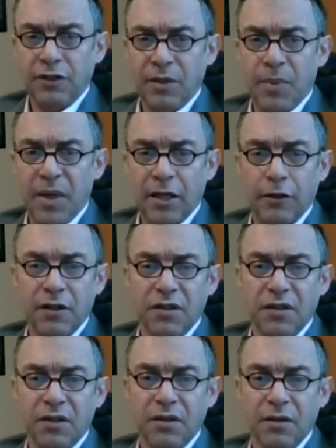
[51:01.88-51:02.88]
elderly
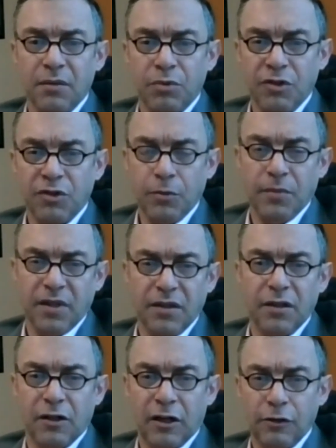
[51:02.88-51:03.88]
parents, presuming
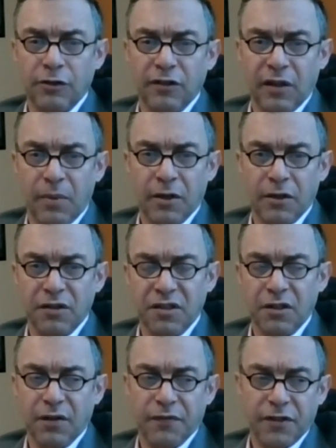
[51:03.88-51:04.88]
that their elderly
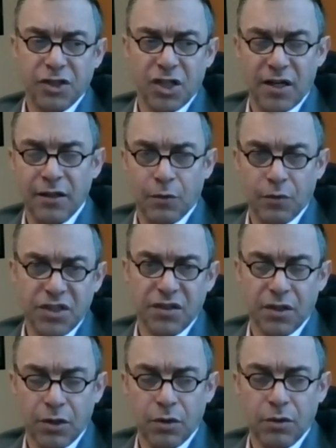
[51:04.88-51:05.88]
parents still live in China, which
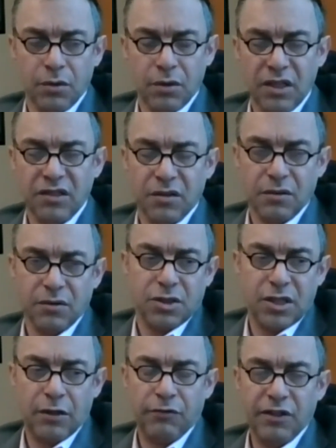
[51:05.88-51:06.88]
is
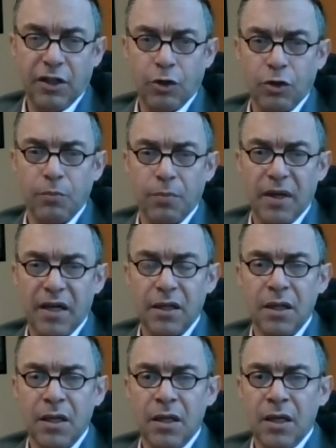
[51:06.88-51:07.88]
generally a good
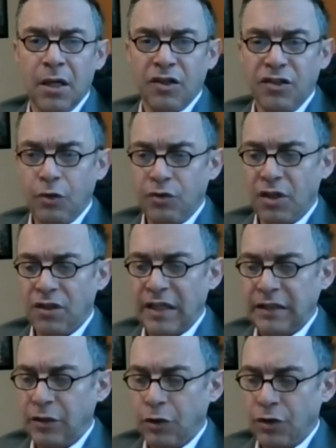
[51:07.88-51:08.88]
bet. So the
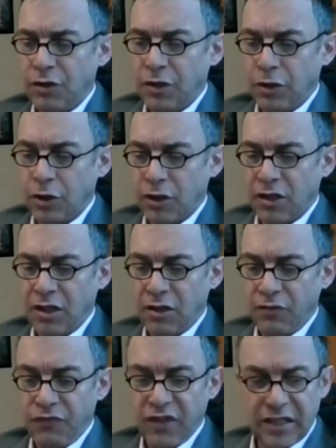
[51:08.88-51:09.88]
likelihood that you're going
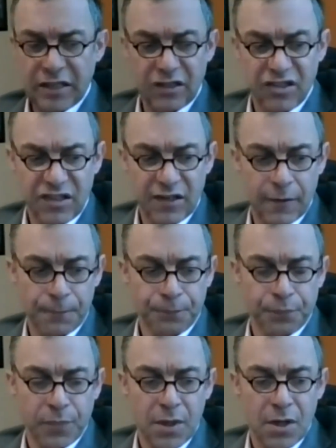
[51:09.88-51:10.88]
to convince
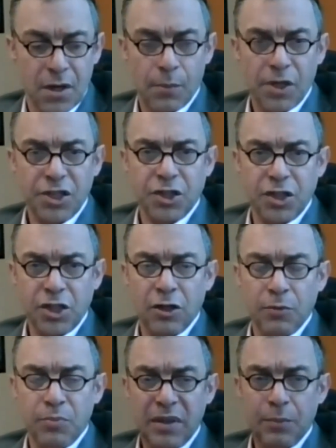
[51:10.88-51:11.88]
a bunch of
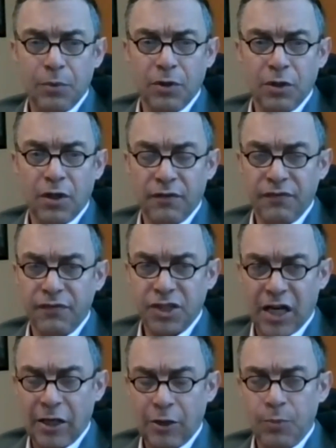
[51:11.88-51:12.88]
young people of
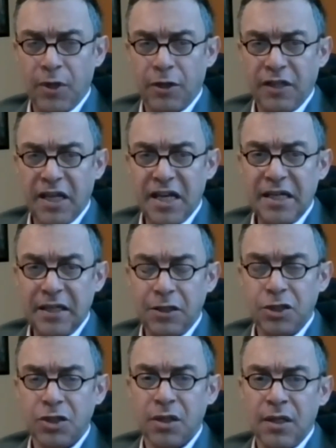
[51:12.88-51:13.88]
childbearing
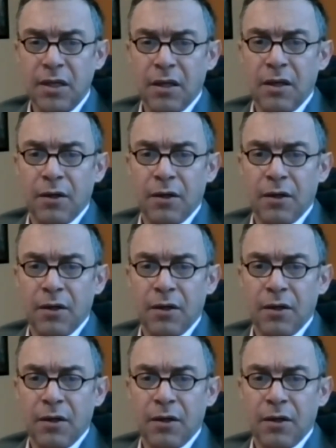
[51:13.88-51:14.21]
age